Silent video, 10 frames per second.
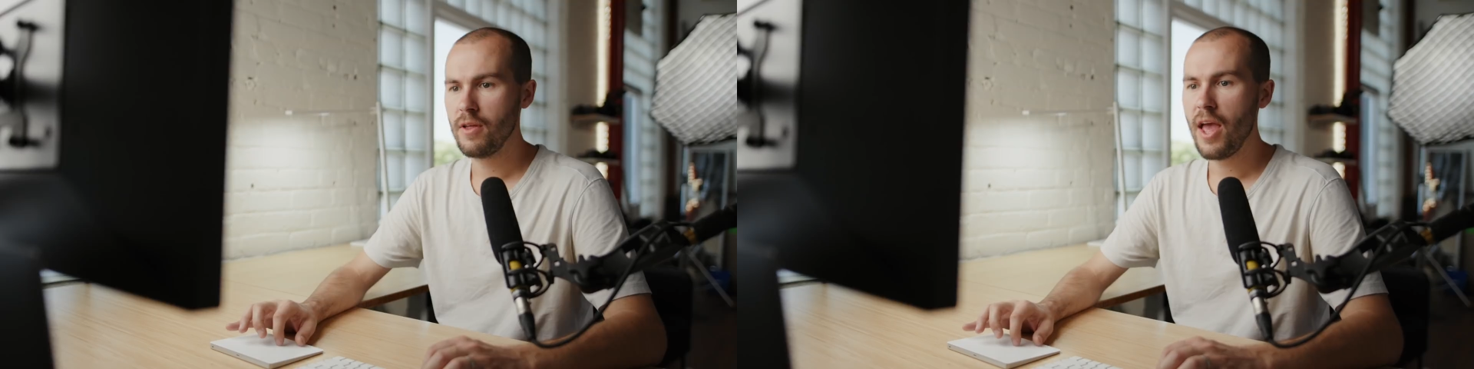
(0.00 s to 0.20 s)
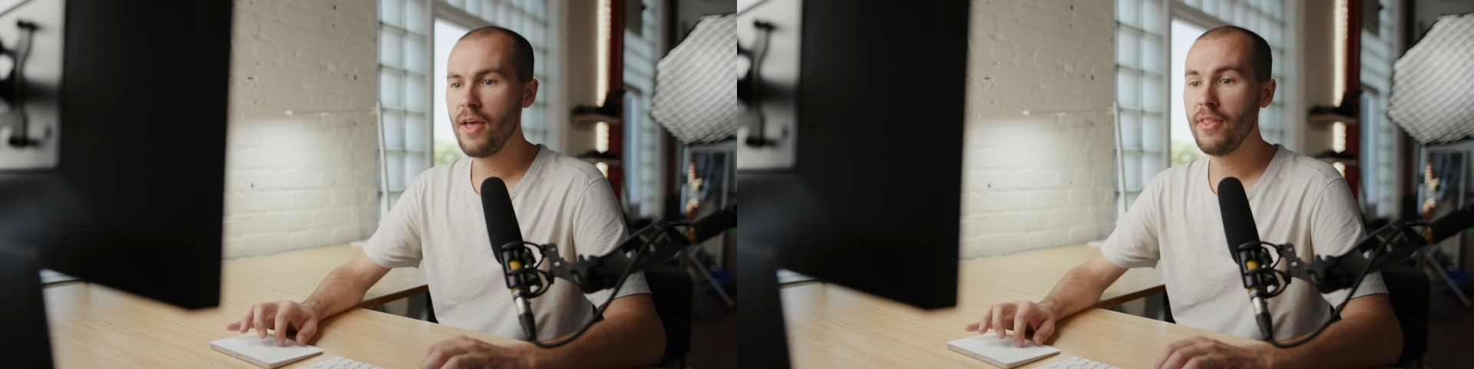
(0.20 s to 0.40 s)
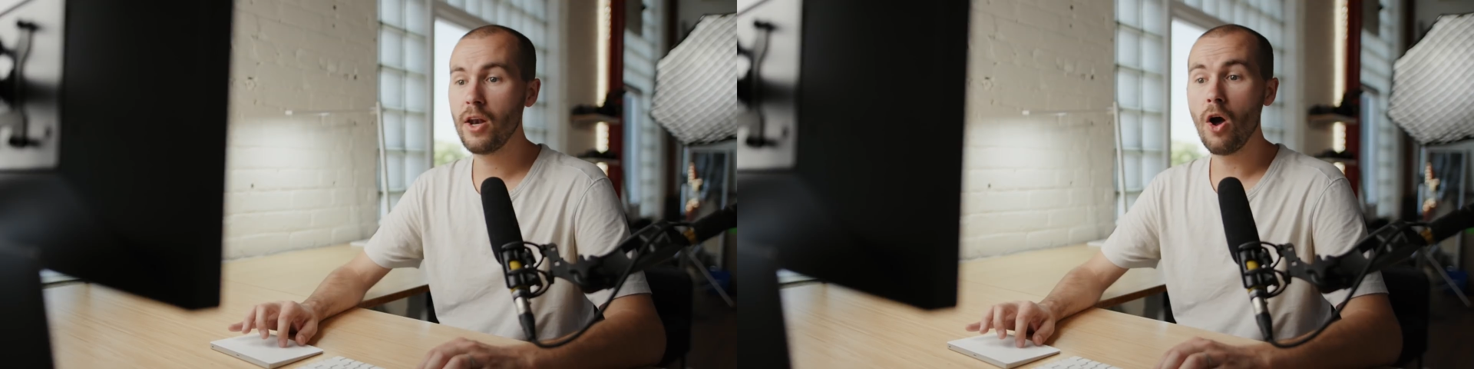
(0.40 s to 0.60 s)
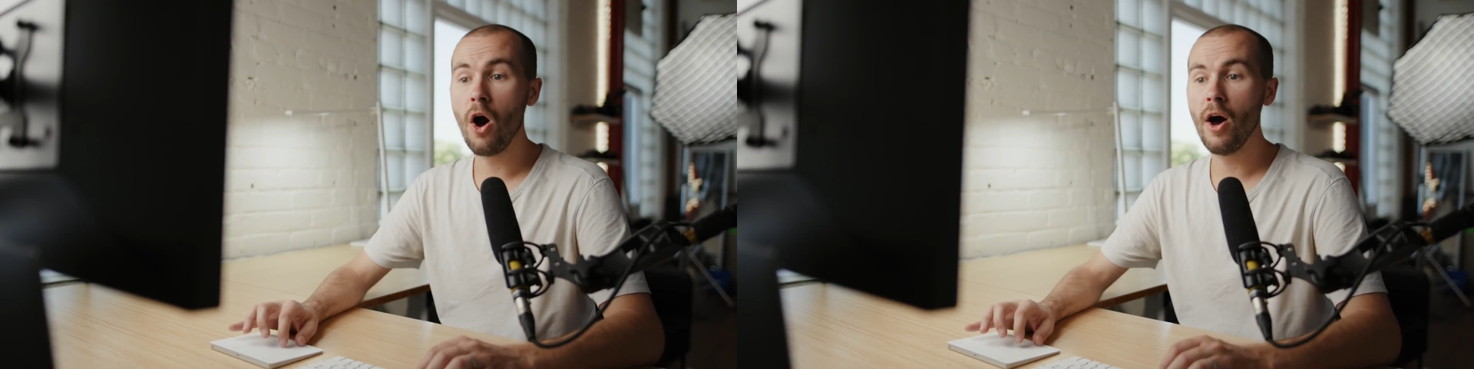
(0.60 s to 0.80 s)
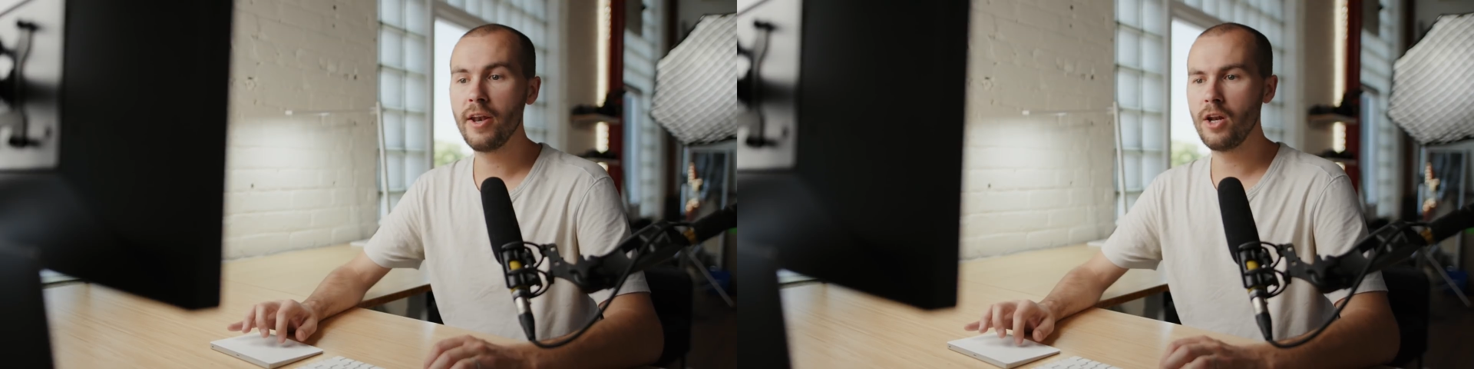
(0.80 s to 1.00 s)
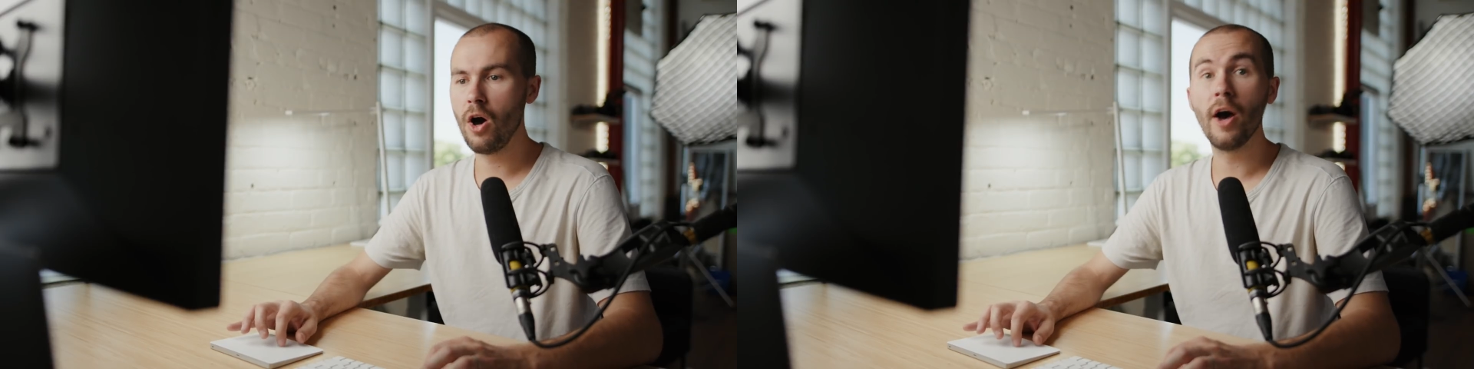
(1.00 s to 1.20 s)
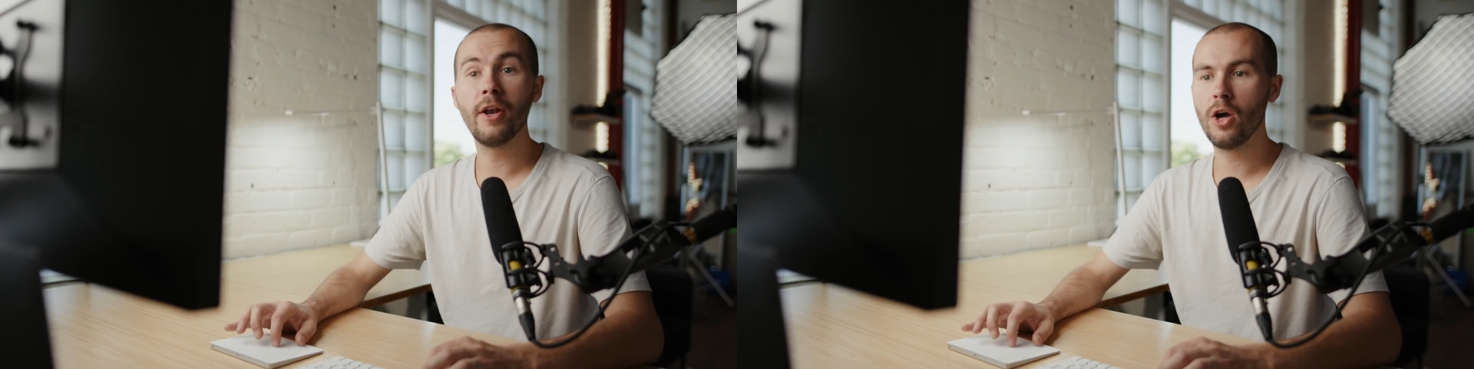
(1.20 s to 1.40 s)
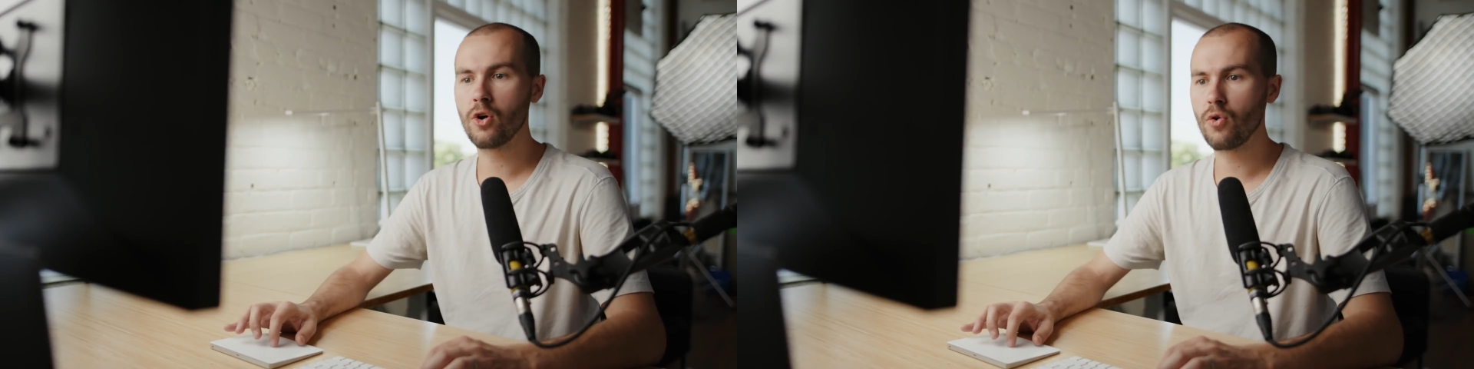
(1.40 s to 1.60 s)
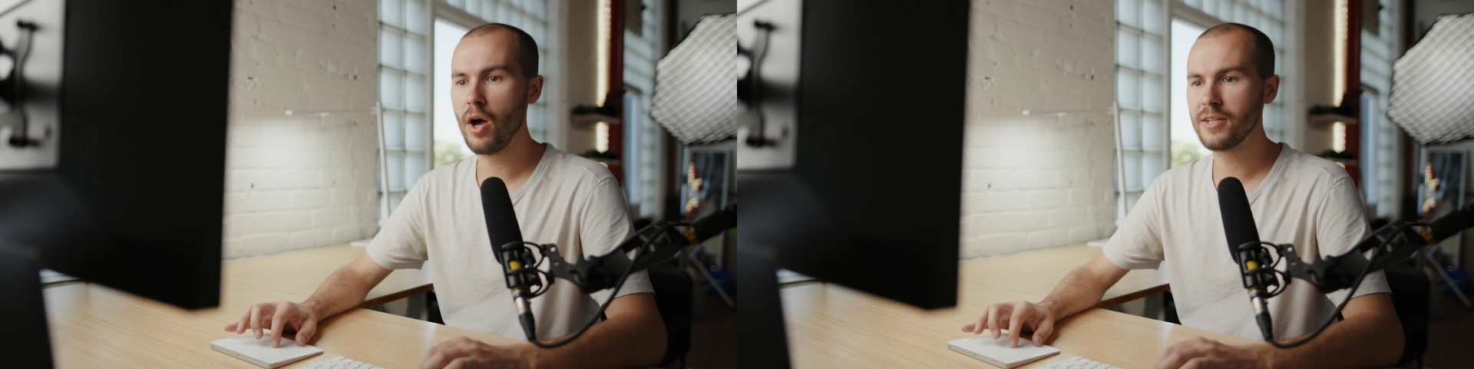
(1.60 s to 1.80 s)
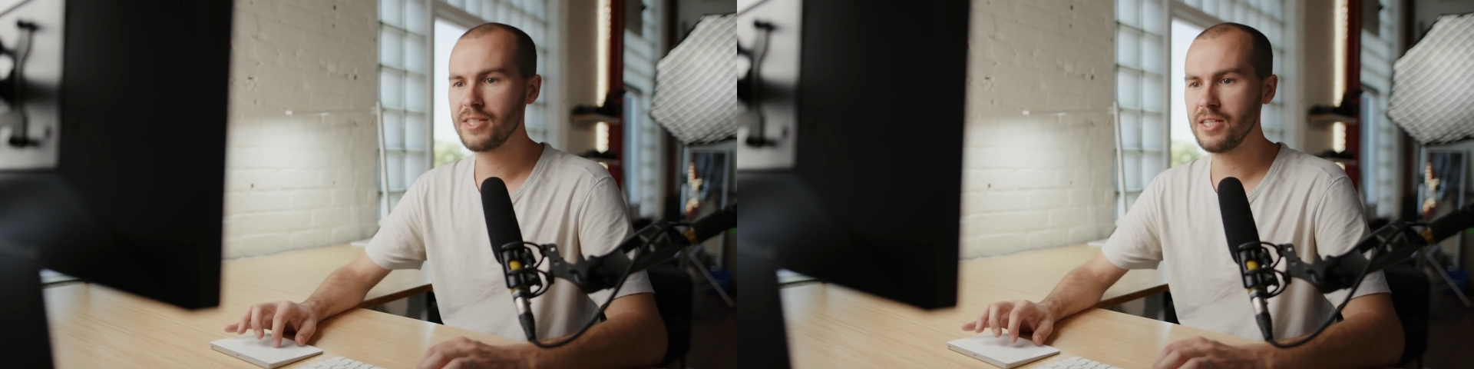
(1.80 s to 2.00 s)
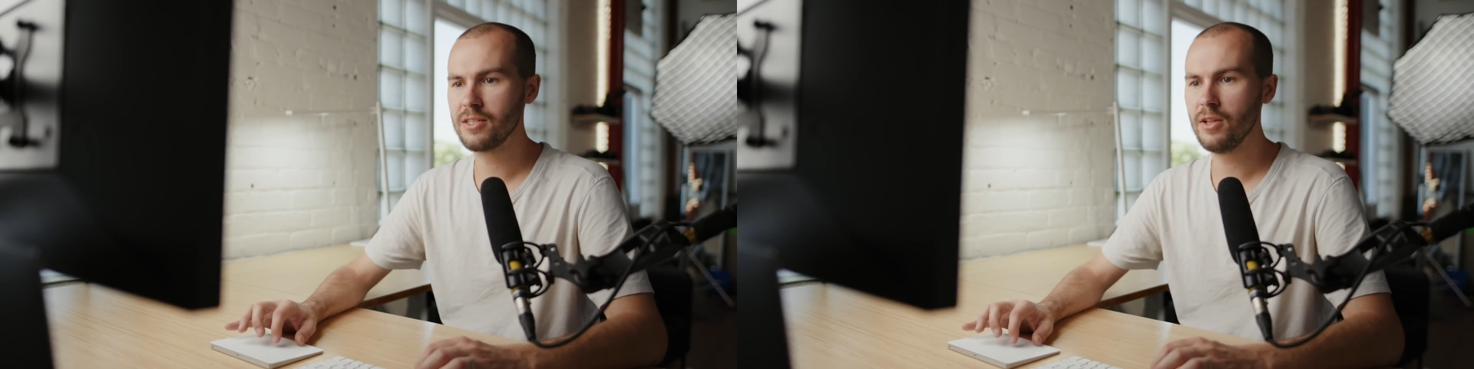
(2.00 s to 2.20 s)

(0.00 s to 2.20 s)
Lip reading: and then on across these